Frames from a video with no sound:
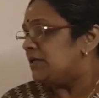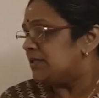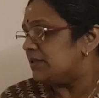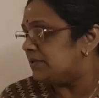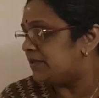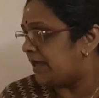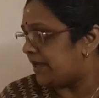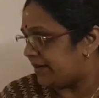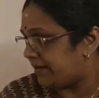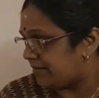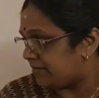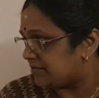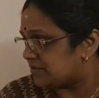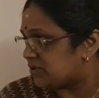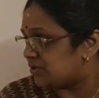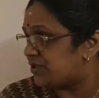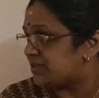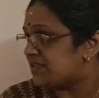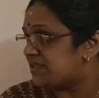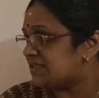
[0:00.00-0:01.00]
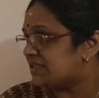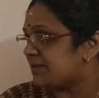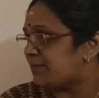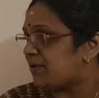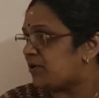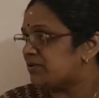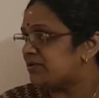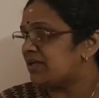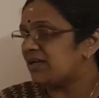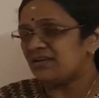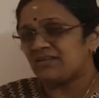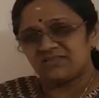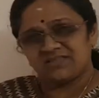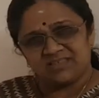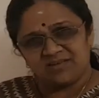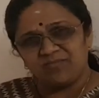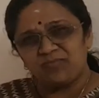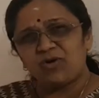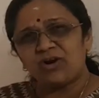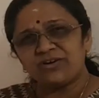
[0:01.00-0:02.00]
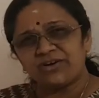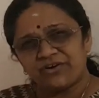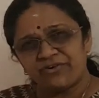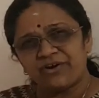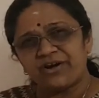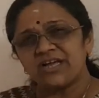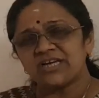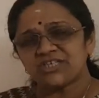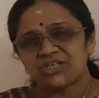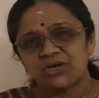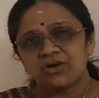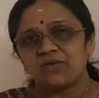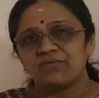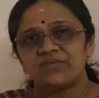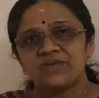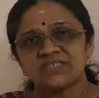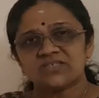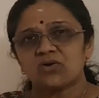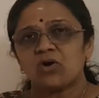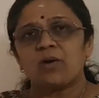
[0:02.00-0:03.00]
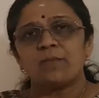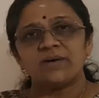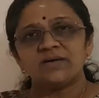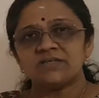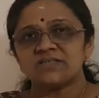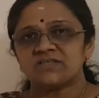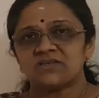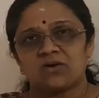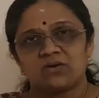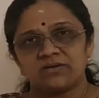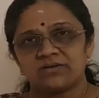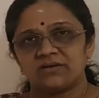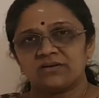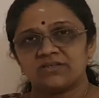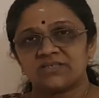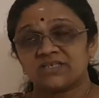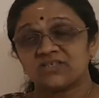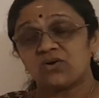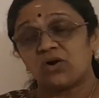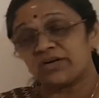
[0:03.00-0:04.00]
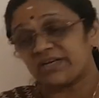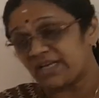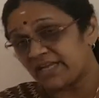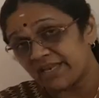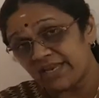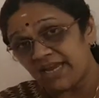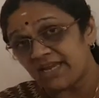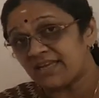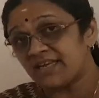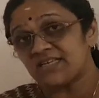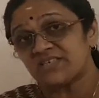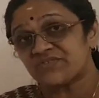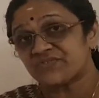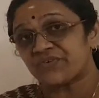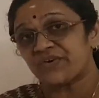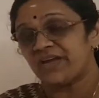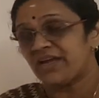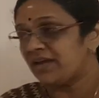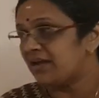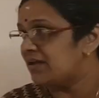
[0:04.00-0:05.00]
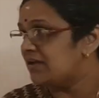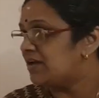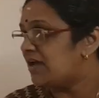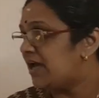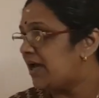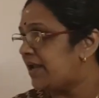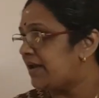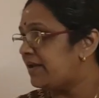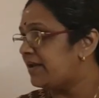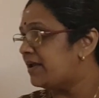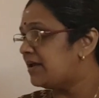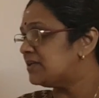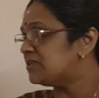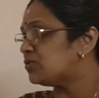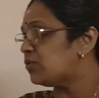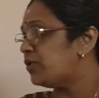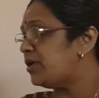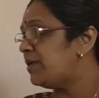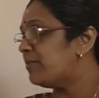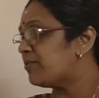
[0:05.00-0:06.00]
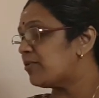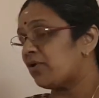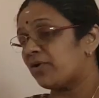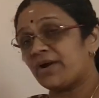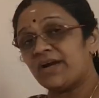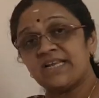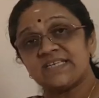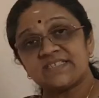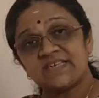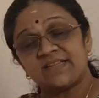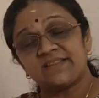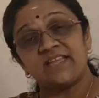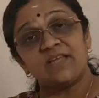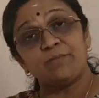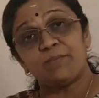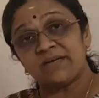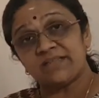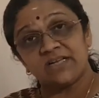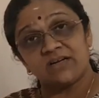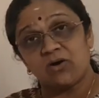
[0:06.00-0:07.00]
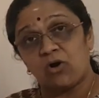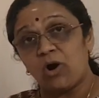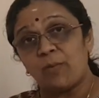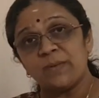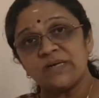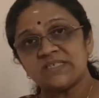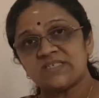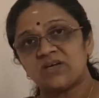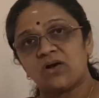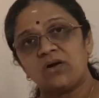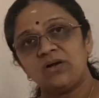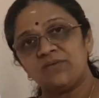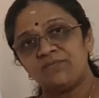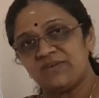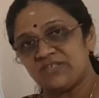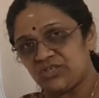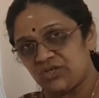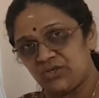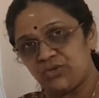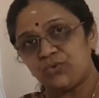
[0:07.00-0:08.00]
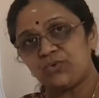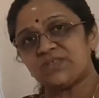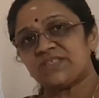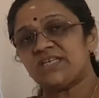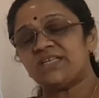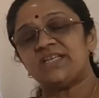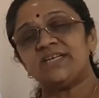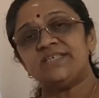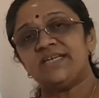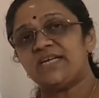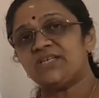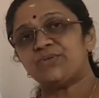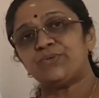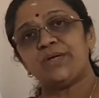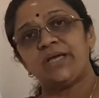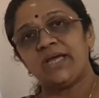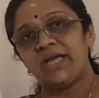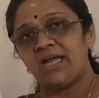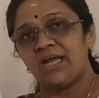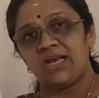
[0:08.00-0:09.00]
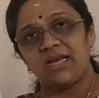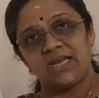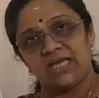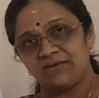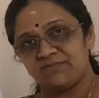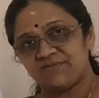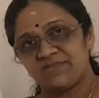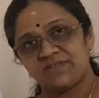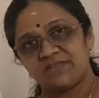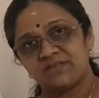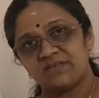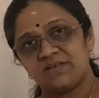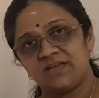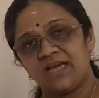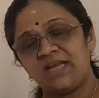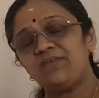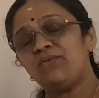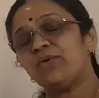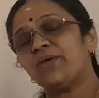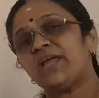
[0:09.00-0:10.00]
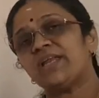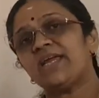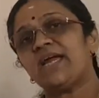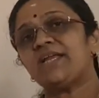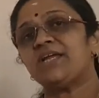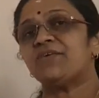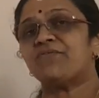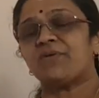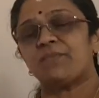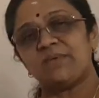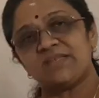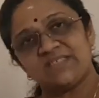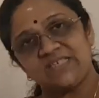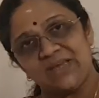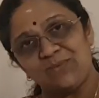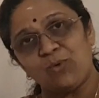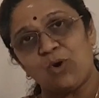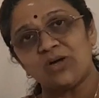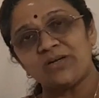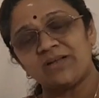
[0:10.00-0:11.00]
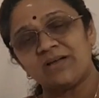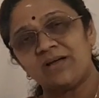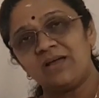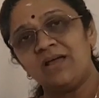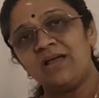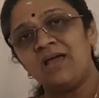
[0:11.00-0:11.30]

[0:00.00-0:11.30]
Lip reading: Then, so this is about the somewhat introduction of this common salt. It has got a great history, and sodium chloride is nothing but the common salt which is used in the day-to-day lives. And you can get it from the seawater